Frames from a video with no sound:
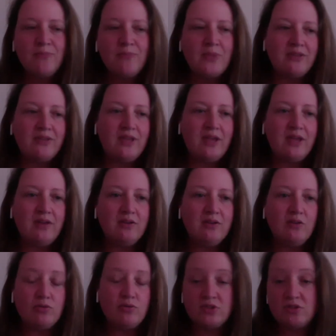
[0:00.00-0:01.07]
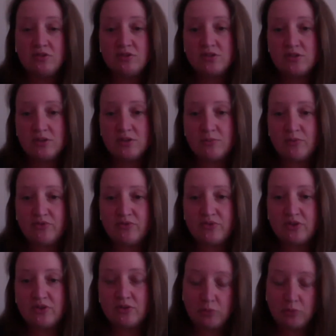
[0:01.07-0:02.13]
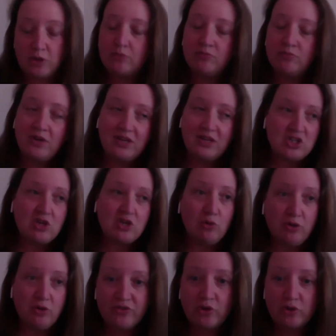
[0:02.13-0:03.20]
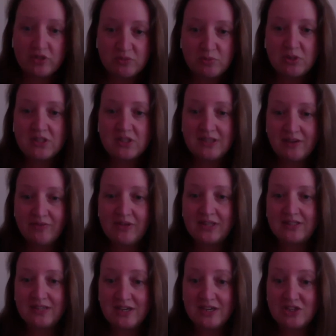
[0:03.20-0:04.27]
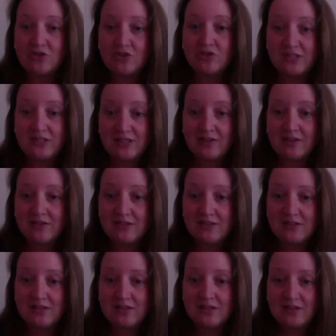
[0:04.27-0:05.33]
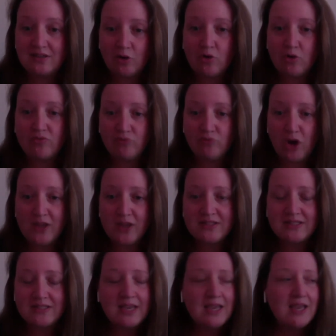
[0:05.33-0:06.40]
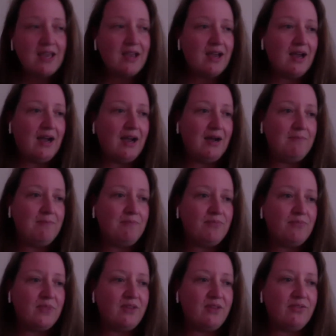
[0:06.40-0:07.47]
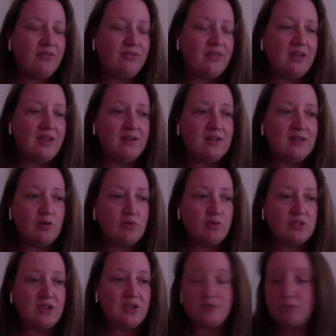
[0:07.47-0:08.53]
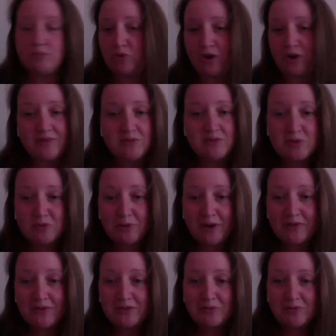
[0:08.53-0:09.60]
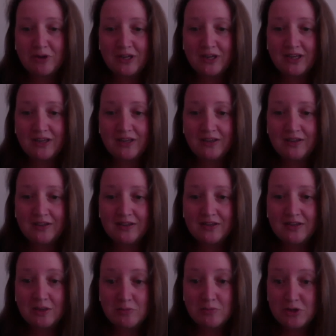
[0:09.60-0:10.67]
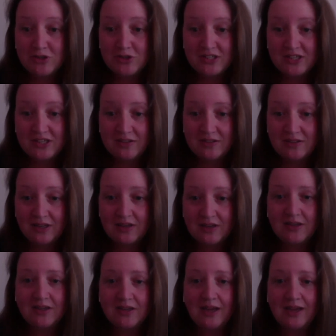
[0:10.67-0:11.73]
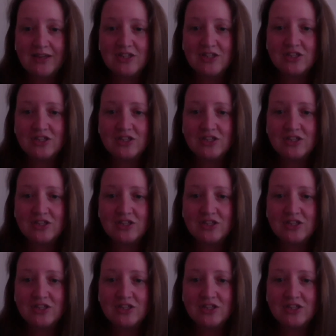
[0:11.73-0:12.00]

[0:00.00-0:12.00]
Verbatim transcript: Then also some of, well, actually all of the hospitals have lactation consultants in their own rights. Um, then they also have some private midwives working in the community they can engage.